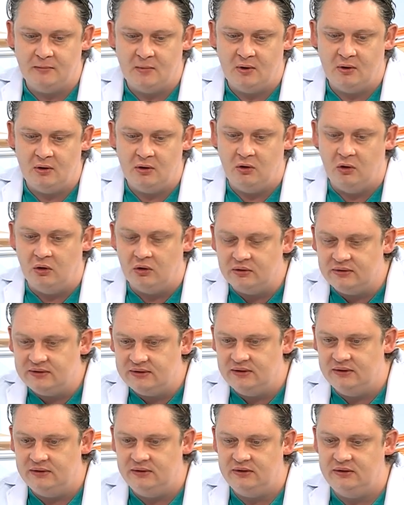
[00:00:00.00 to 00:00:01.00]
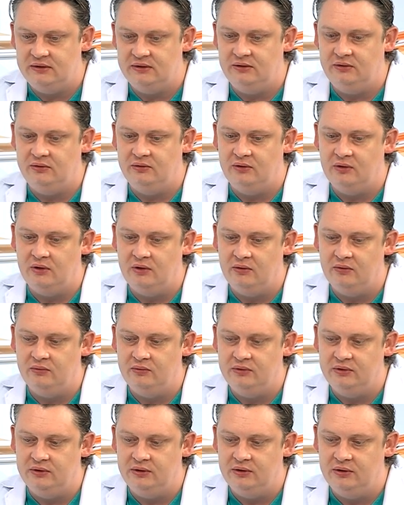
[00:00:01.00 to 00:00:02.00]
courses, you
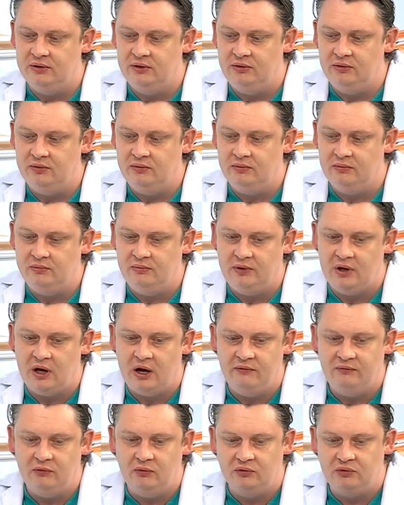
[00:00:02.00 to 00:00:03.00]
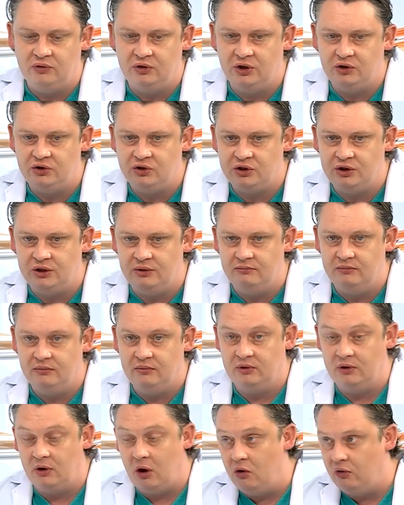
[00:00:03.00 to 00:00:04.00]
know, we have to teach him
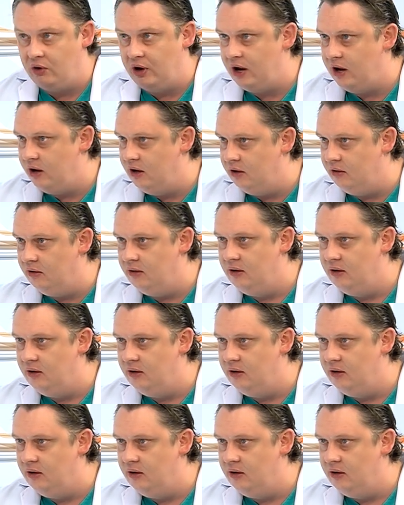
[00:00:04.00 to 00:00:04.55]
or her